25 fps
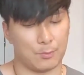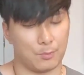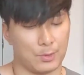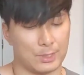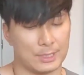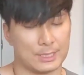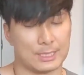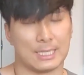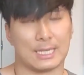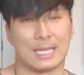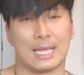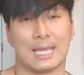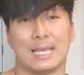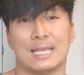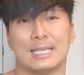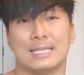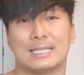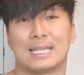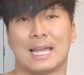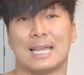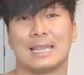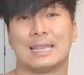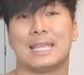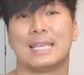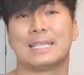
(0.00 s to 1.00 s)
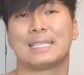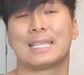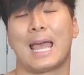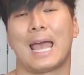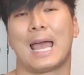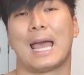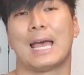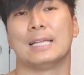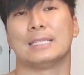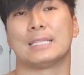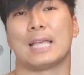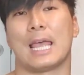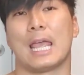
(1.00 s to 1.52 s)
reason is that this
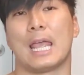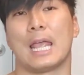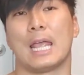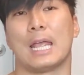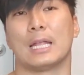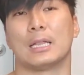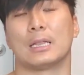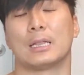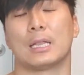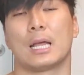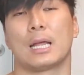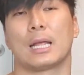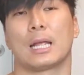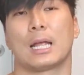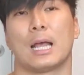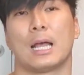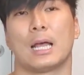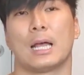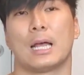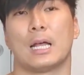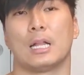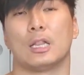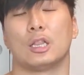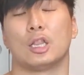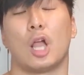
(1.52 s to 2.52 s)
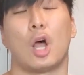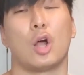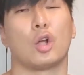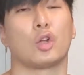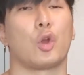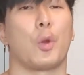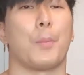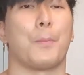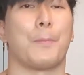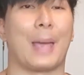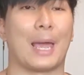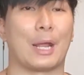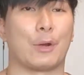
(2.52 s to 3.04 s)
has a
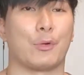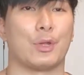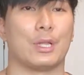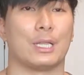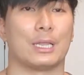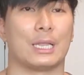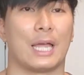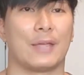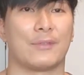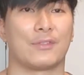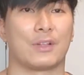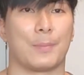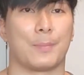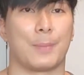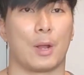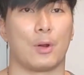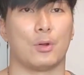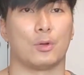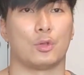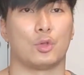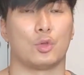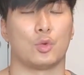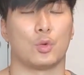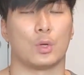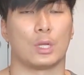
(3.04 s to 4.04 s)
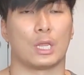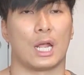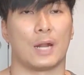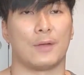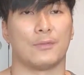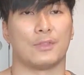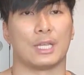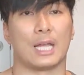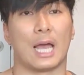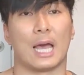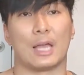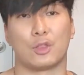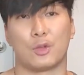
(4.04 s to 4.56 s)
longer battery life compared to a lot
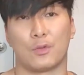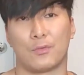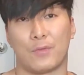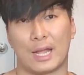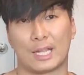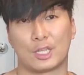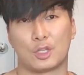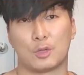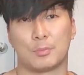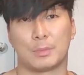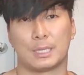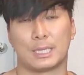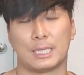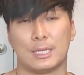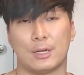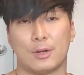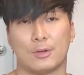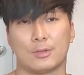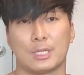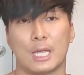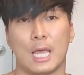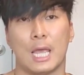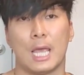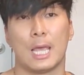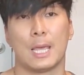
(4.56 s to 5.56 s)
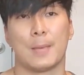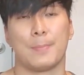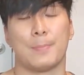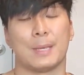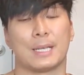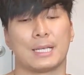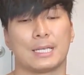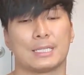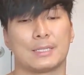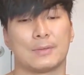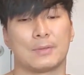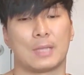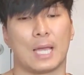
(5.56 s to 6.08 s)
of the other vacuum cleaners.
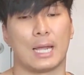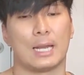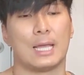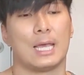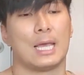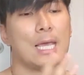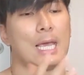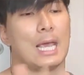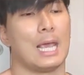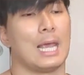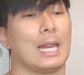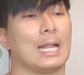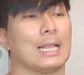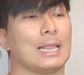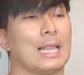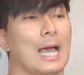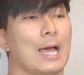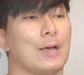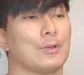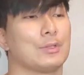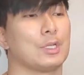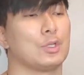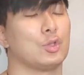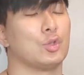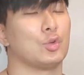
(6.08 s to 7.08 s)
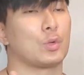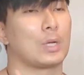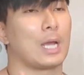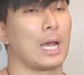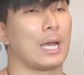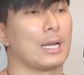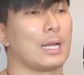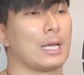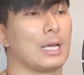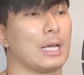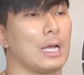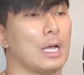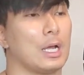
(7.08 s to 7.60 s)
Because of that, it allows it to
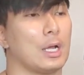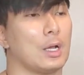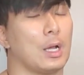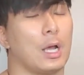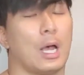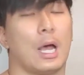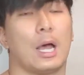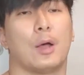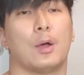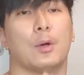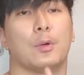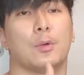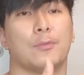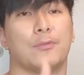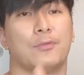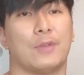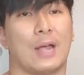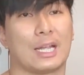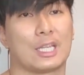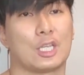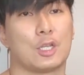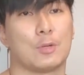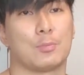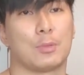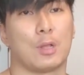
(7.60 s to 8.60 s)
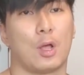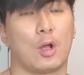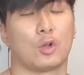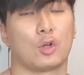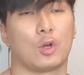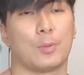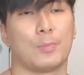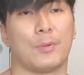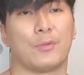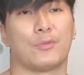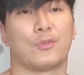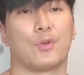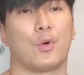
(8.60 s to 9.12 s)
kind of vacuum
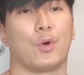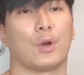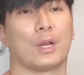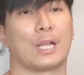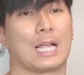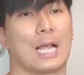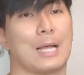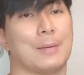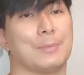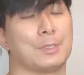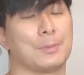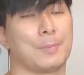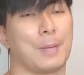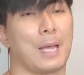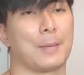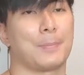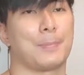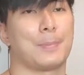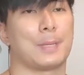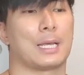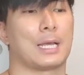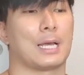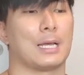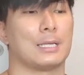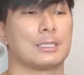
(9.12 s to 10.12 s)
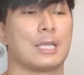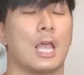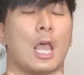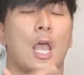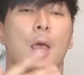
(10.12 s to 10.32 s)
longer before it comes back, because